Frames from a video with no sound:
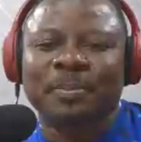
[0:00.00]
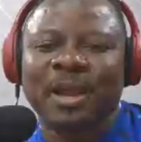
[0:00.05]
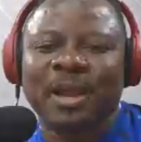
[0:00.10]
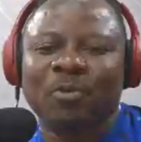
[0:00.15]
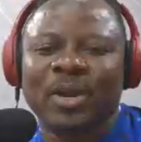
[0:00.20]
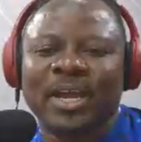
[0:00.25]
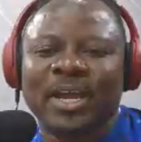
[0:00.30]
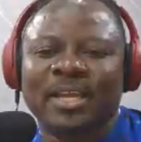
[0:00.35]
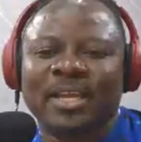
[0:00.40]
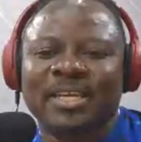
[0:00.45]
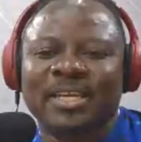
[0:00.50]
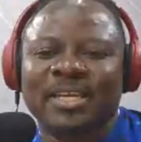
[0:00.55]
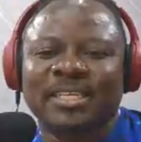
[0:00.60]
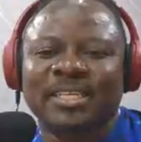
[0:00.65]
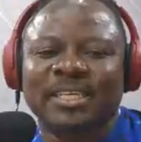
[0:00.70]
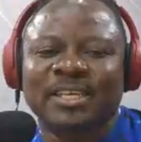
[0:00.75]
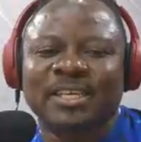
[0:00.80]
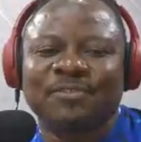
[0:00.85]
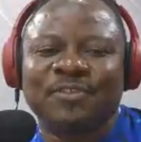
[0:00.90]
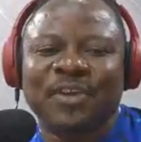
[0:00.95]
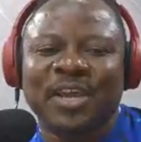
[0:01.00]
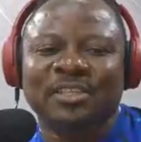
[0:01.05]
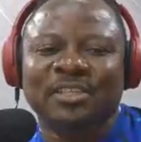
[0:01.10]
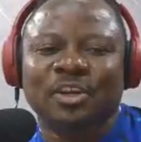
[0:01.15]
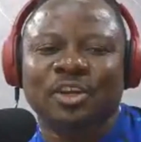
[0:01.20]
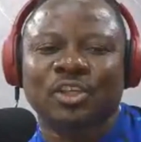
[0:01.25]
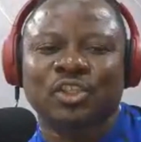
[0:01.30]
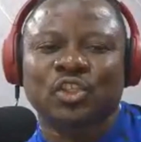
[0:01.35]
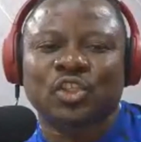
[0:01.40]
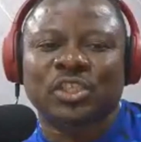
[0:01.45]
Aware that the
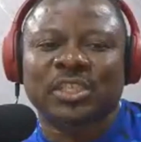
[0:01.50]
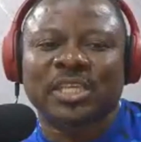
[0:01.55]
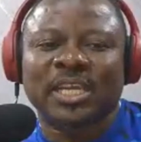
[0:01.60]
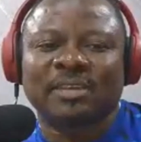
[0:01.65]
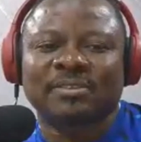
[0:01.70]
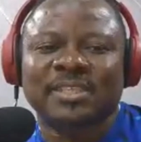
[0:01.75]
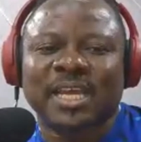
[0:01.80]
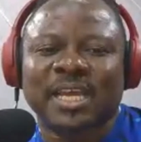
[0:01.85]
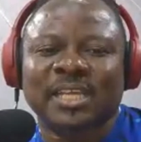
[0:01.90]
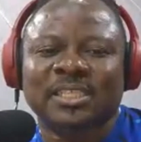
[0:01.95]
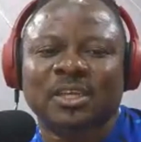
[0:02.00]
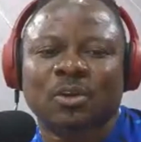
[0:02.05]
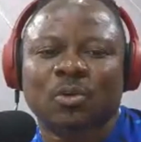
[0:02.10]
event also serves as a